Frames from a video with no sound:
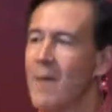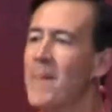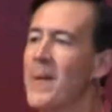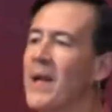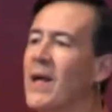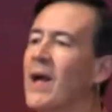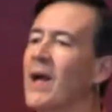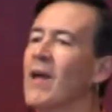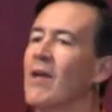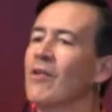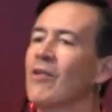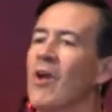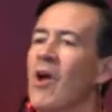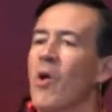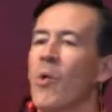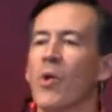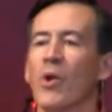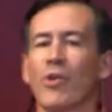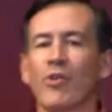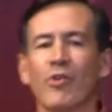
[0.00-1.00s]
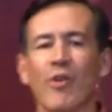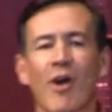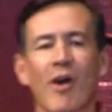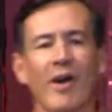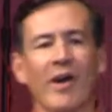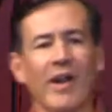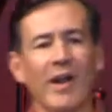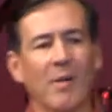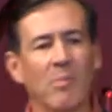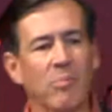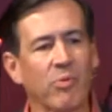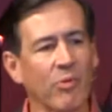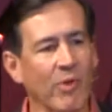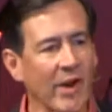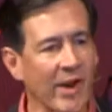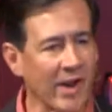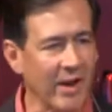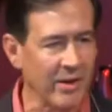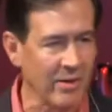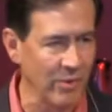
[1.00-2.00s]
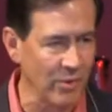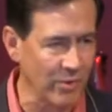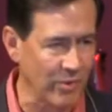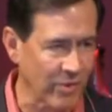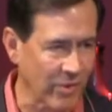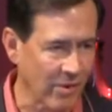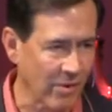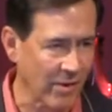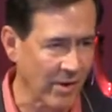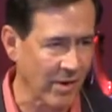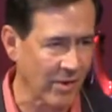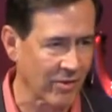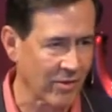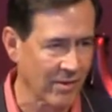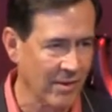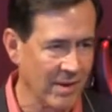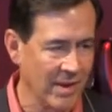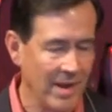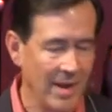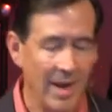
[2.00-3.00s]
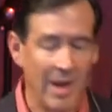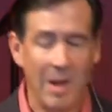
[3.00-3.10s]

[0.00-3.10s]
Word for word: because we're starting a brand new series.